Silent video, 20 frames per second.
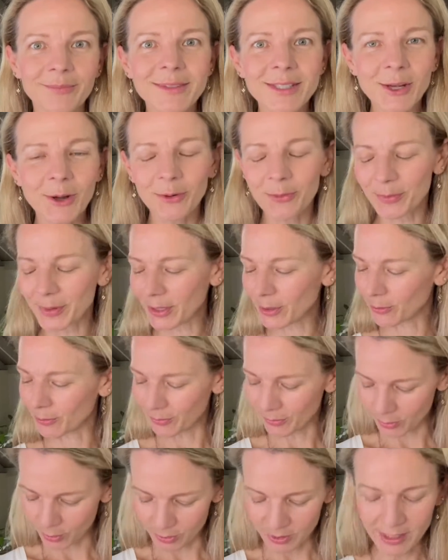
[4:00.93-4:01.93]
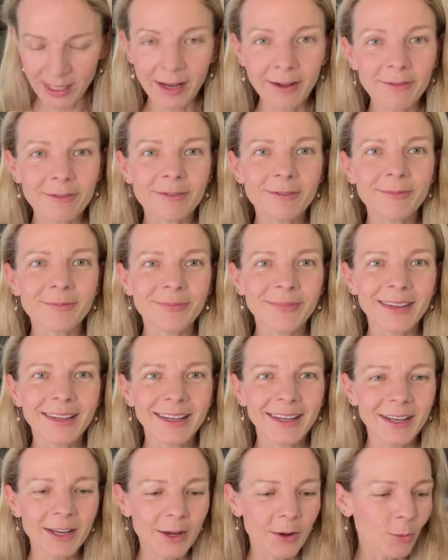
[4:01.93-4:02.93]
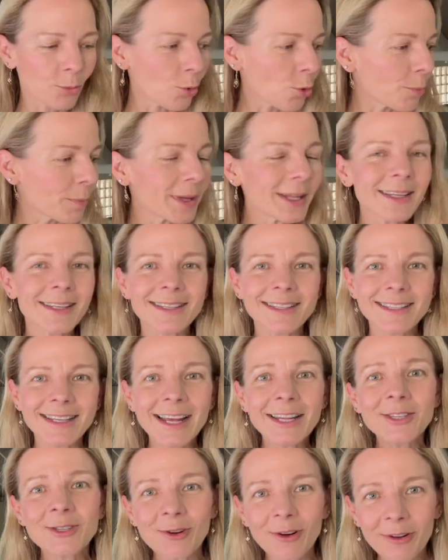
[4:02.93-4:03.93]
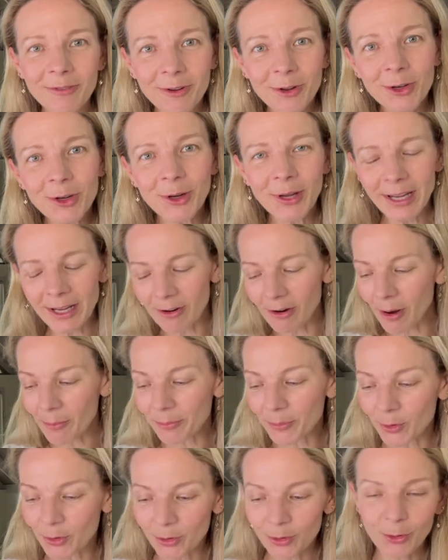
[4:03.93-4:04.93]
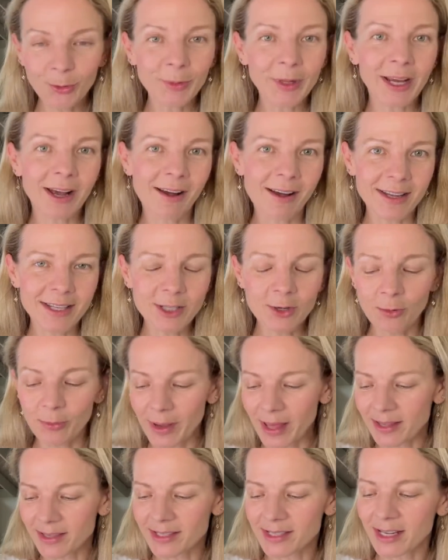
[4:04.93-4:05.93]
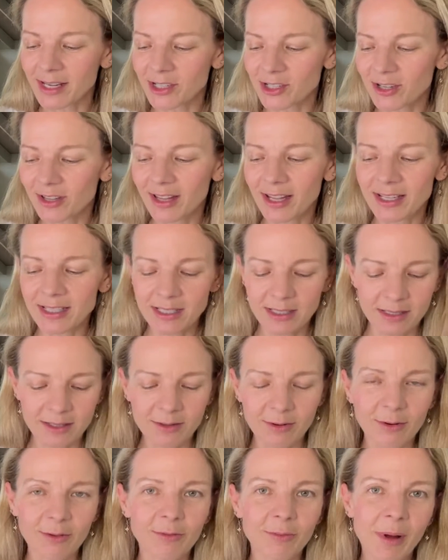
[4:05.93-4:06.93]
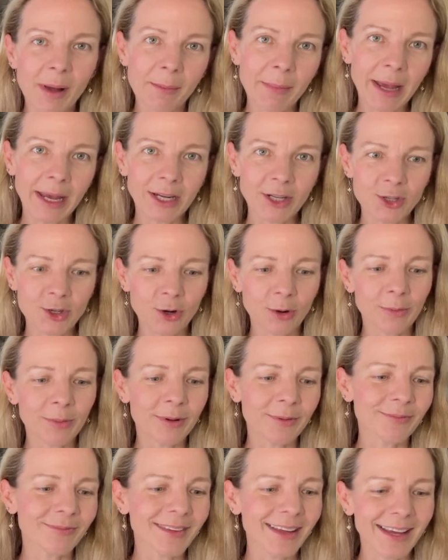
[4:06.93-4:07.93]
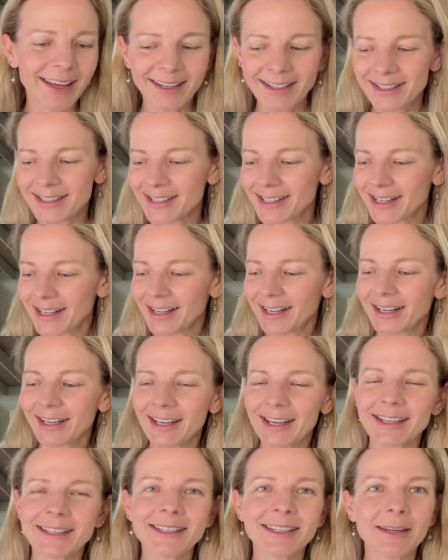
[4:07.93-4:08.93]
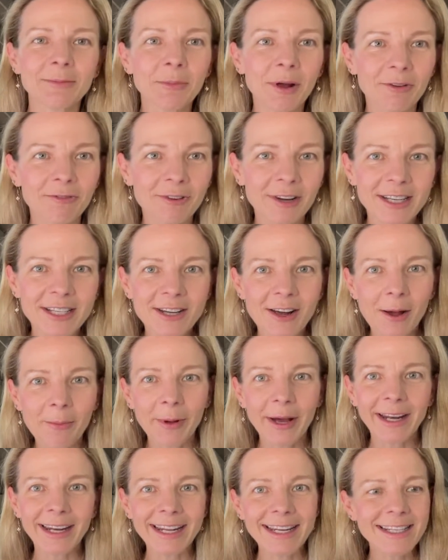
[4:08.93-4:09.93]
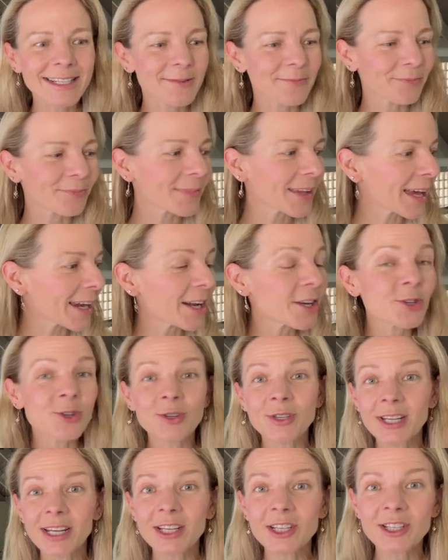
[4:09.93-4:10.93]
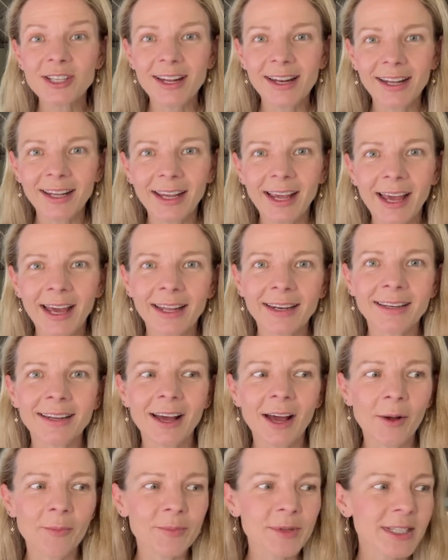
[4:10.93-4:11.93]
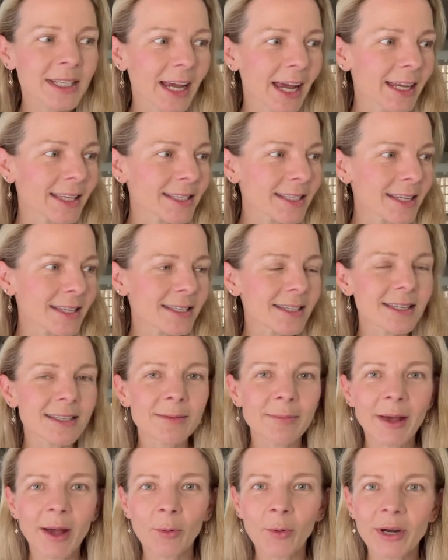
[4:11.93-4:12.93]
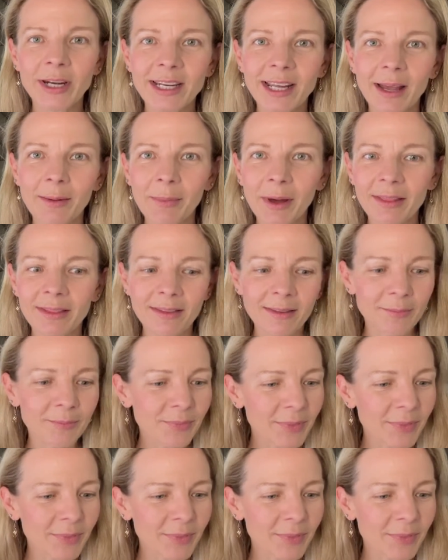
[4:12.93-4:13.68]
So it'd be good to have warm mittens. And sorry, if you're new here, I'm normally a high school maths teacher. That's sort of my main job. And yes, in my free time I knit. And I do teach knitting at Skane Sisters about 1 day a month.